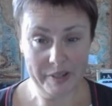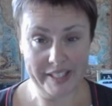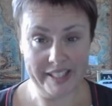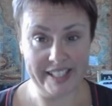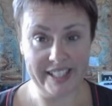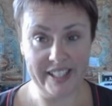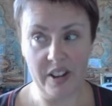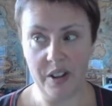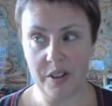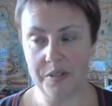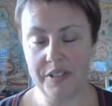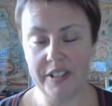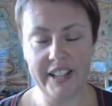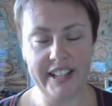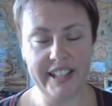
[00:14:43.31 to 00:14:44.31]
Hopefully I
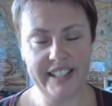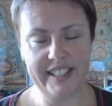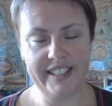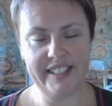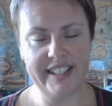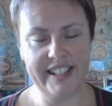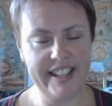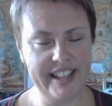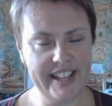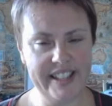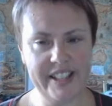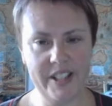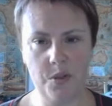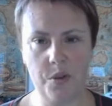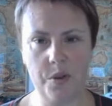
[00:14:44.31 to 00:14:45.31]
can, can get this room
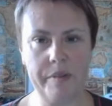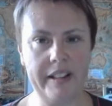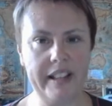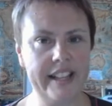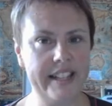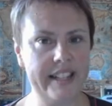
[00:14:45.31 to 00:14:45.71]
cleaned up.